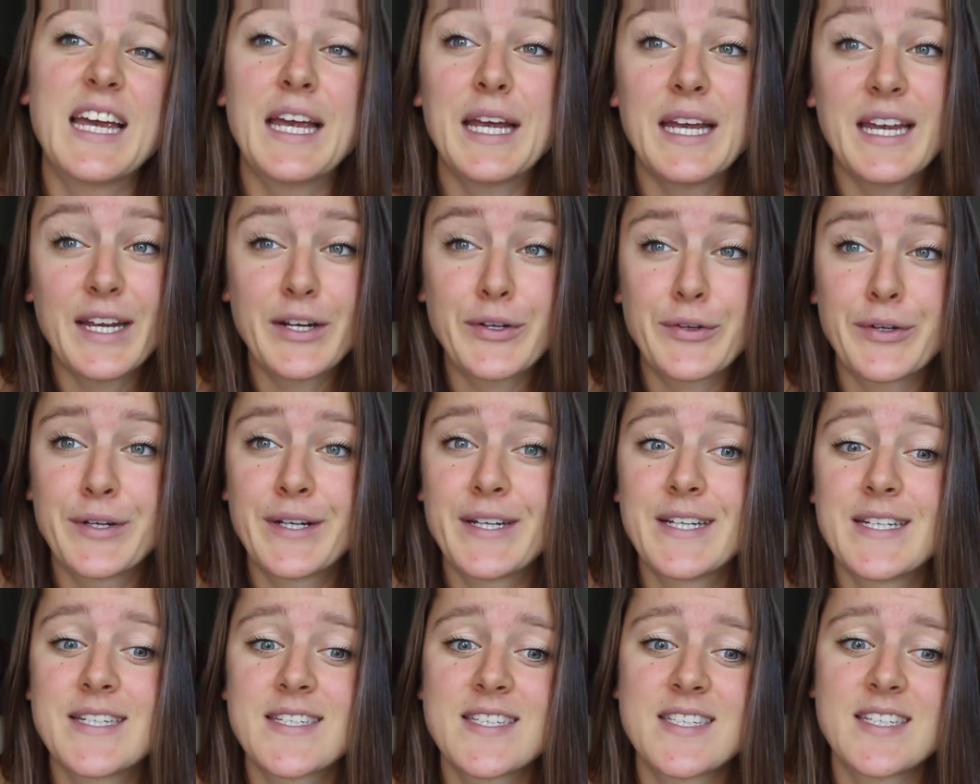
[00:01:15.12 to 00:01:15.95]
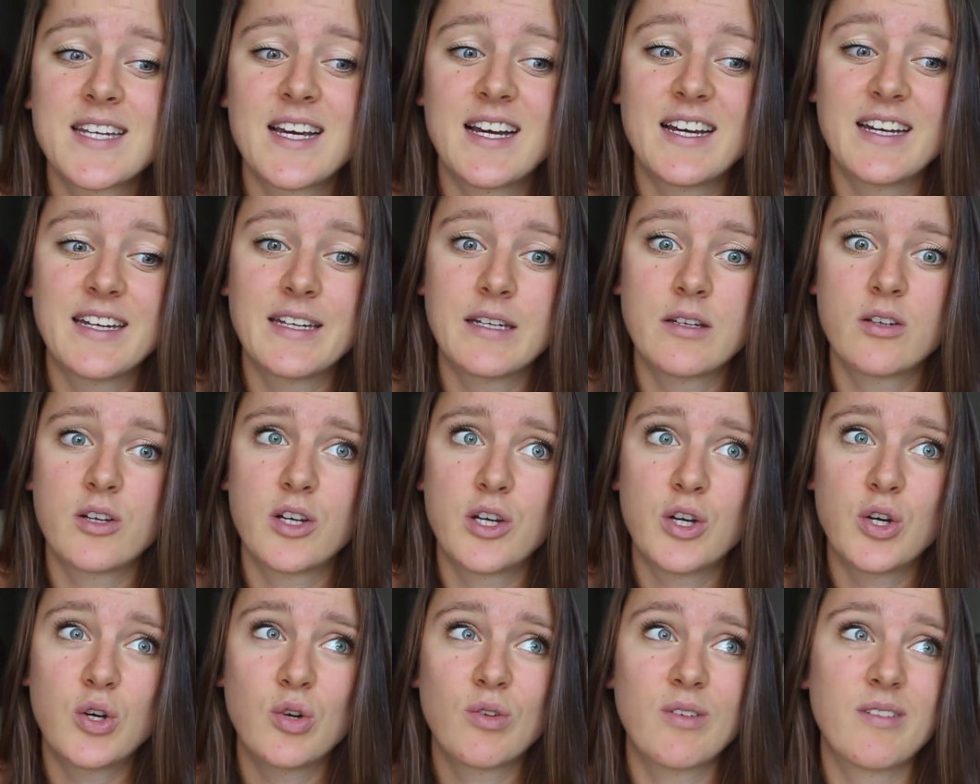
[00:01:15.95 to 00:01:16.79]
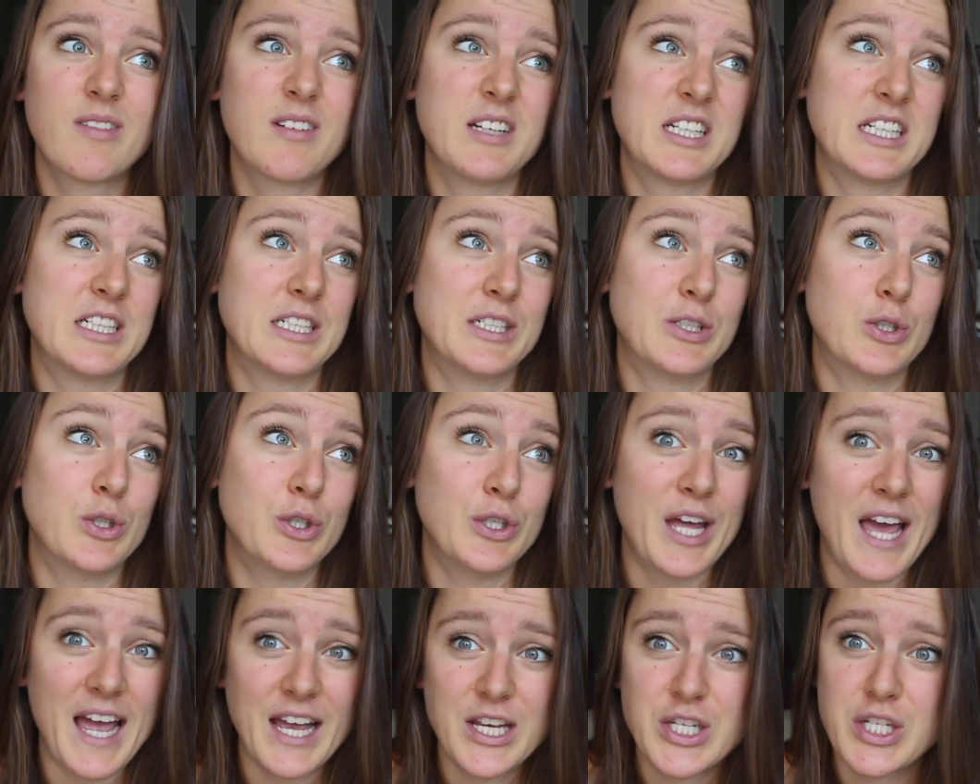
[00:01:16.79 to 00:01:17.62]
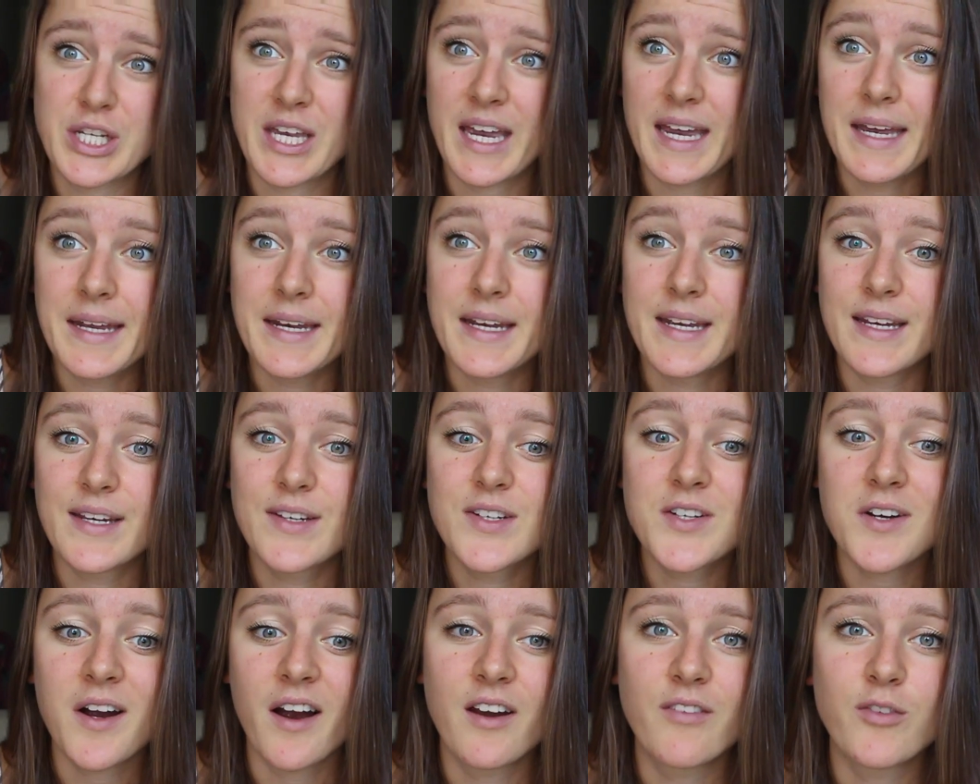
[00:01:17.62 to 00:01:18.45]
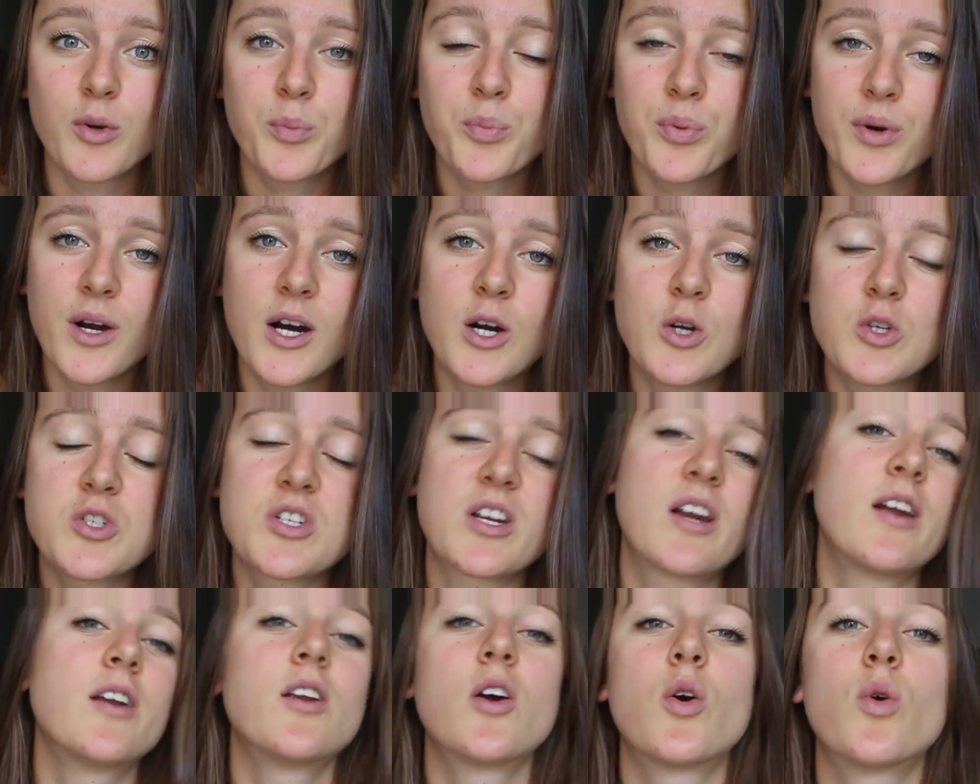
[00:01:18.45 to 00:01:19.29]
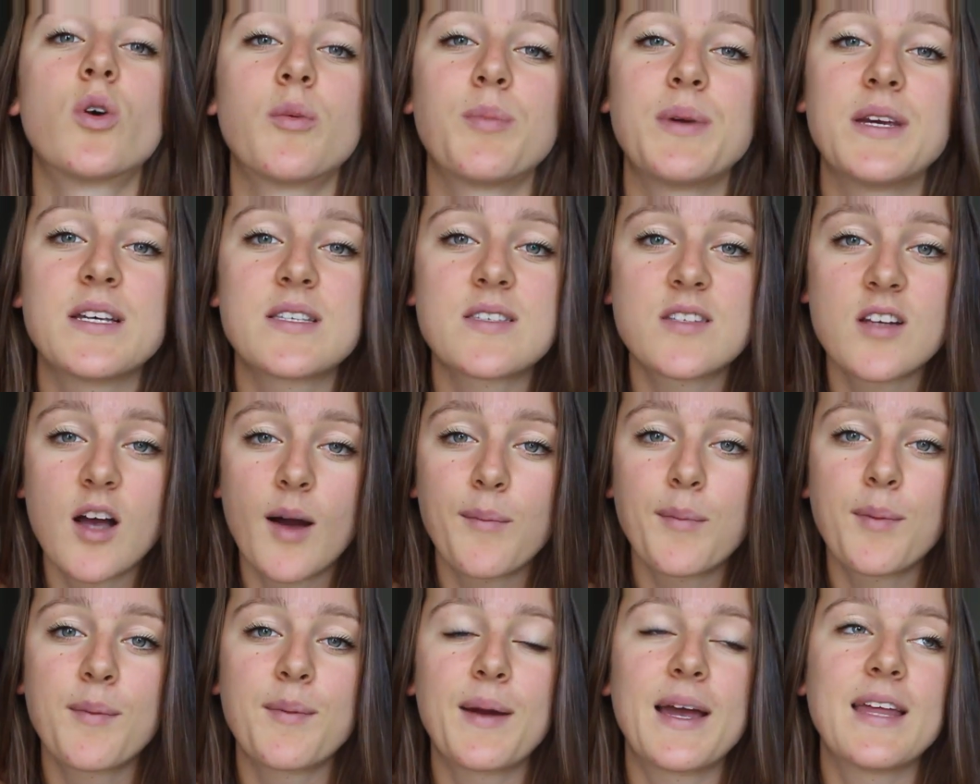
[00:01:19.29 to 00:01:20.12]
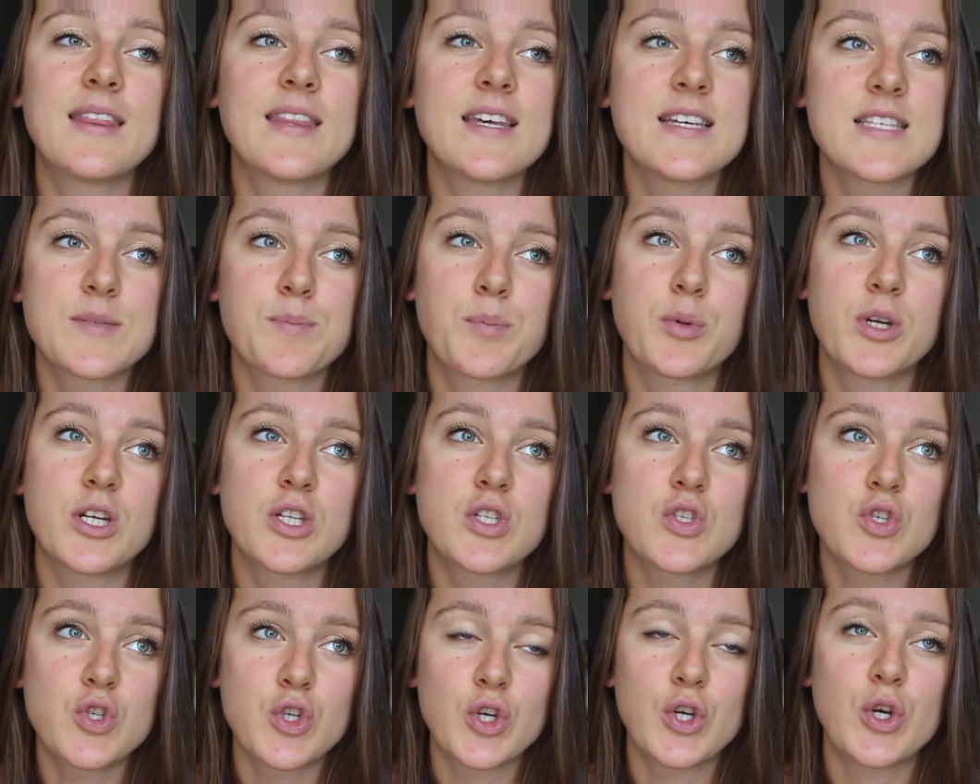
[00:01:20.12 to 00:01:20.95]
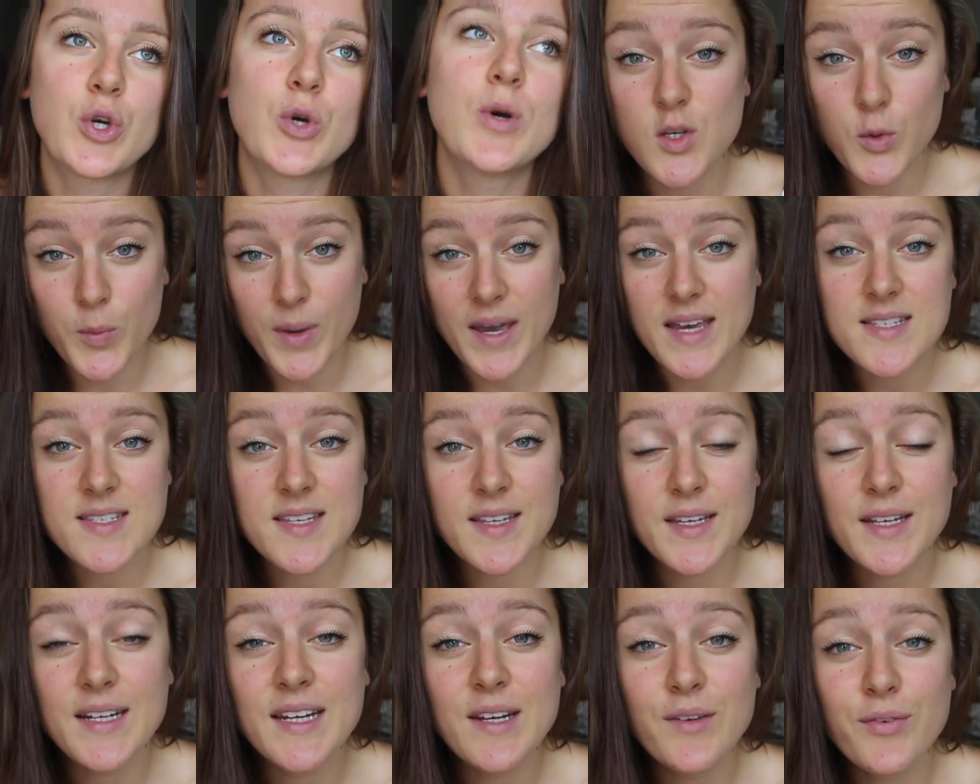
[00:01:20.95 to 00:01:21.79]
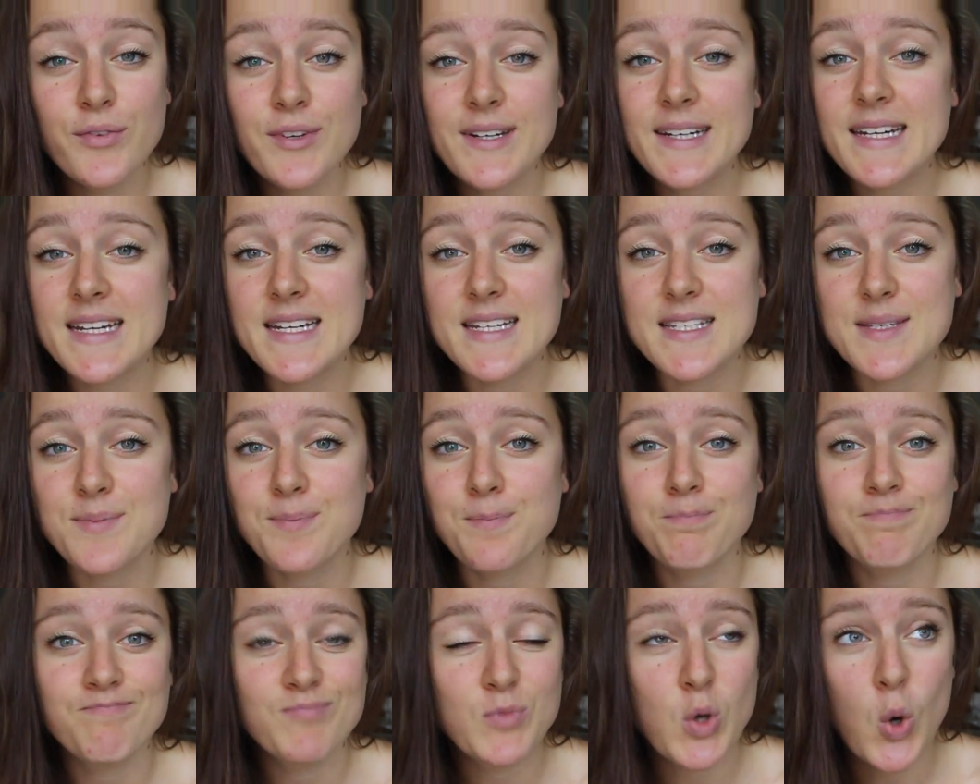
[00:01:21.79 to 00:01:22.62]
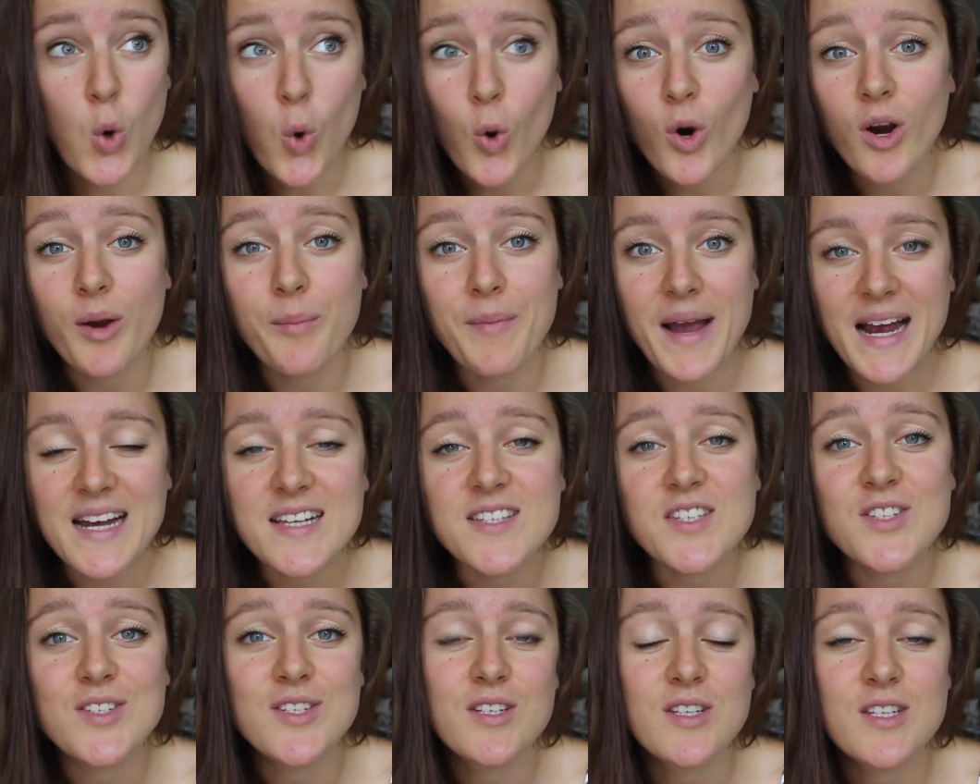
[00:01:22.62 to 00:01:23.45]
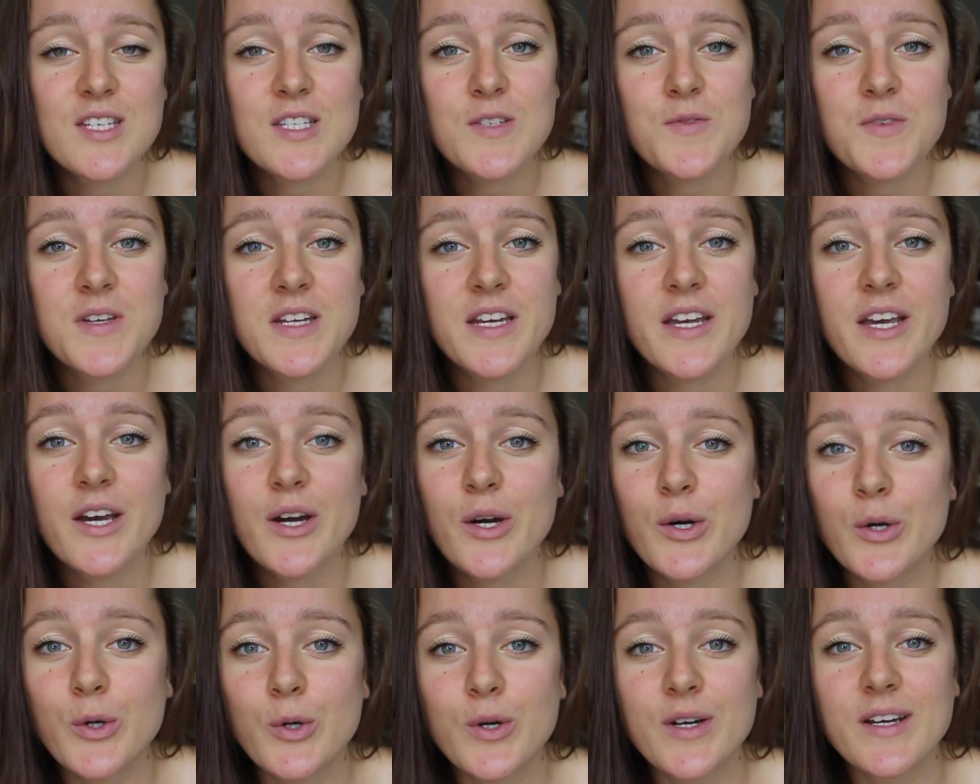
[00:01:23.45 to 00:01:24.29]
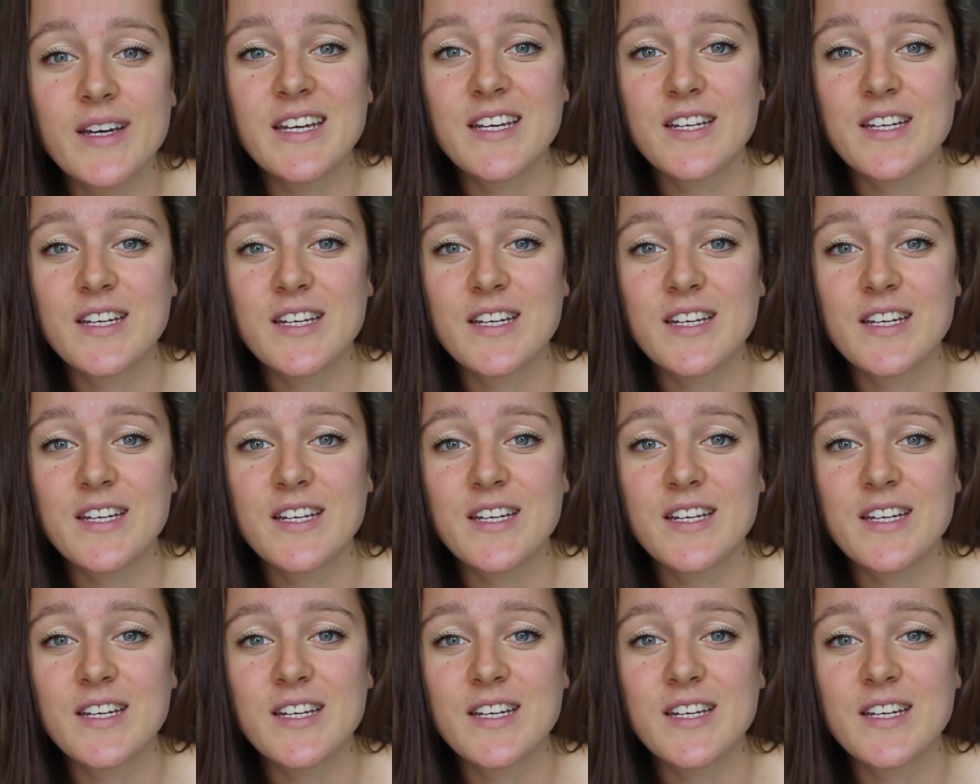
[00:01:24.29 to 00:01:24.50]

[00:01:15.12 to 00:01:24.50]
ignorant and uneducated kind of approach, and I don't want to be a snob about this, but it's true. So basically Freelee's core message in this video